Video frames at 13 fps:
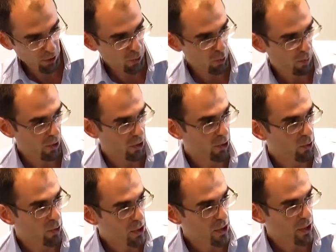to
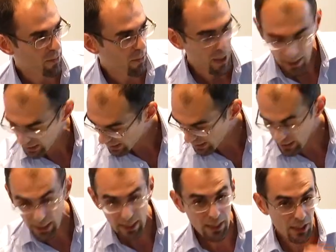produce some
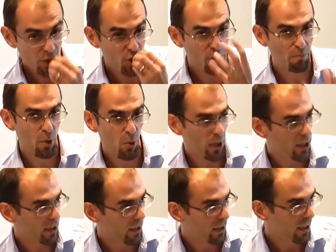English
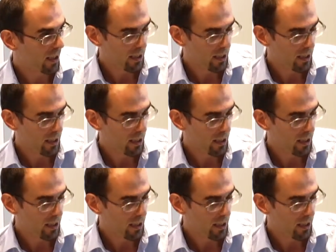spoken